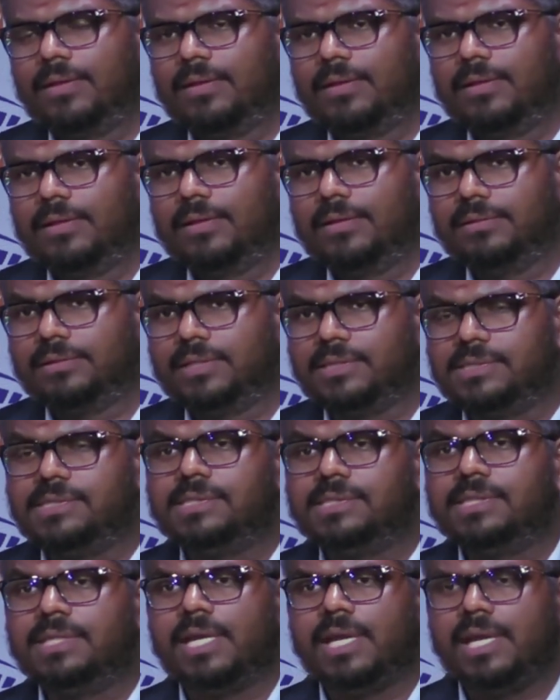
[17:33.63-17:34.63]
The
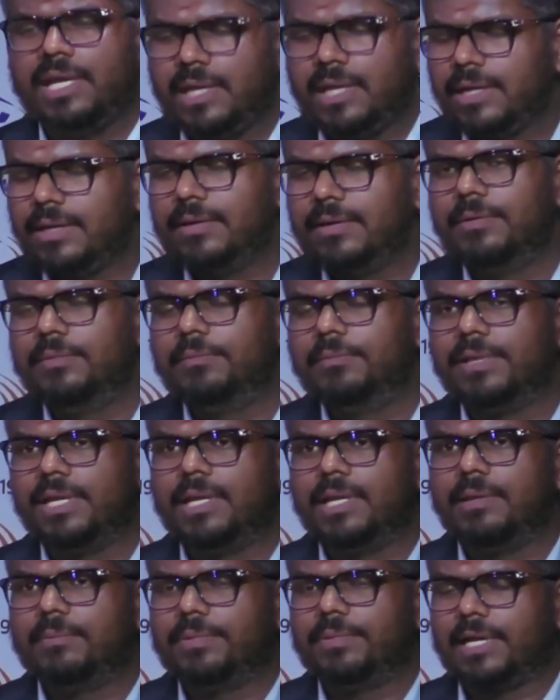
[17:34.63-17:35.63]
CAA
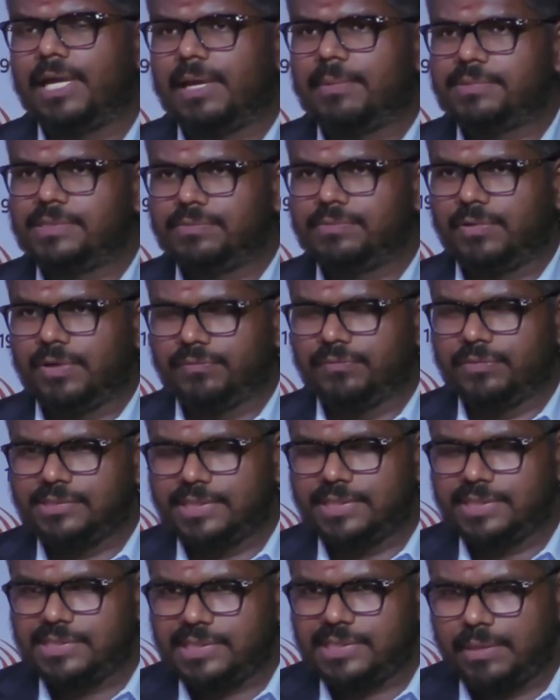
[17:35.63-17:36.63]
being perhaps one of those
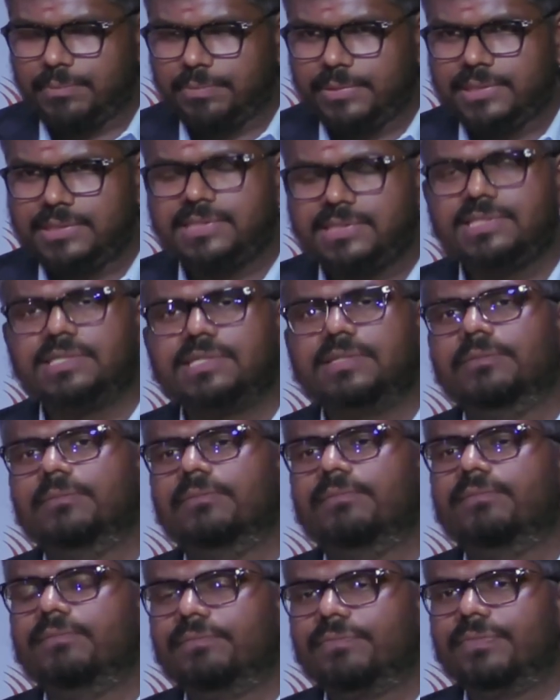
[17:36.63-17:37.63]
examples,
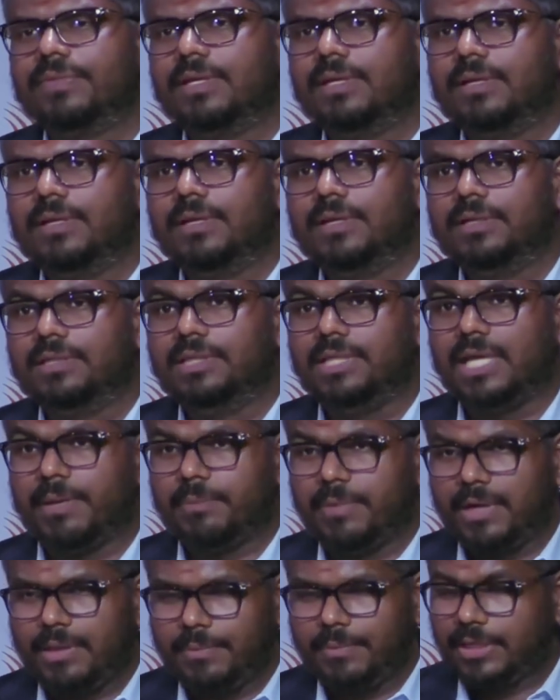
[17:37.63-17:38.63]
the
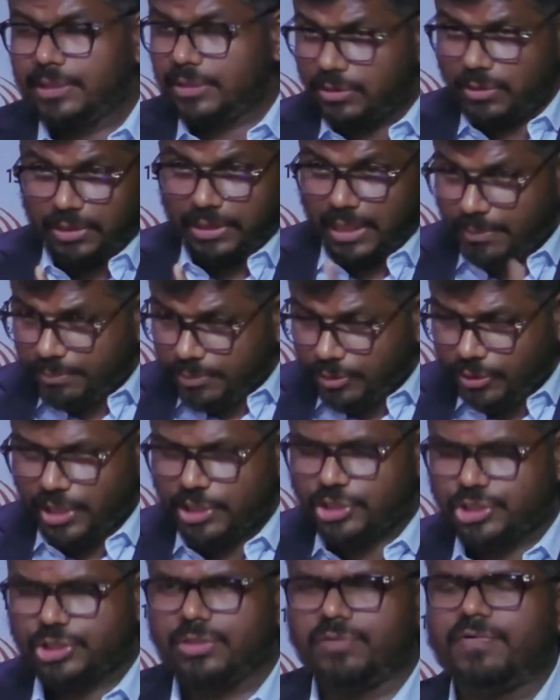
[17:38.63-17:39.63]
amendment, not
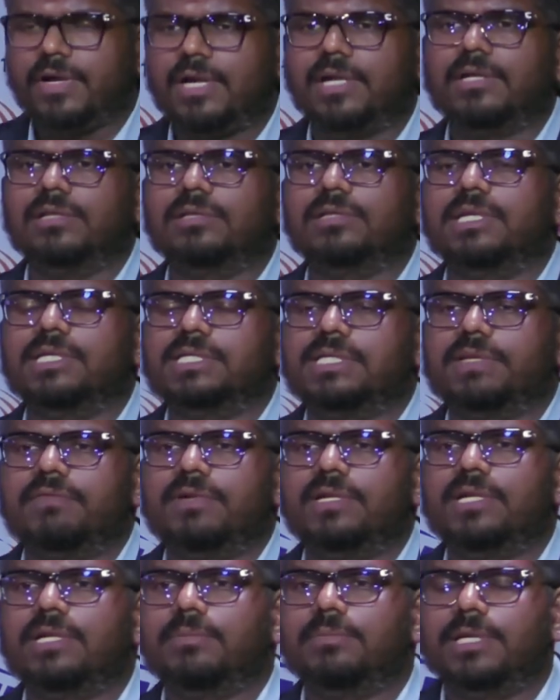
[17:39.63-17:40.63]
abrogation of Article
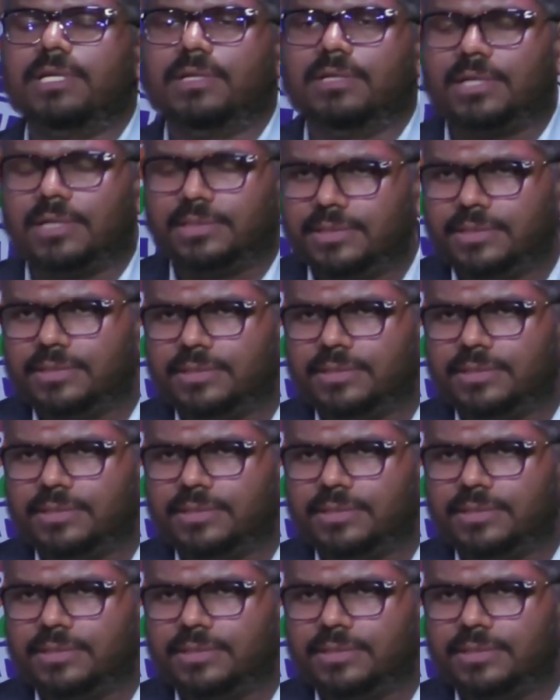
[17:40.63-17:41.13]
370 being another.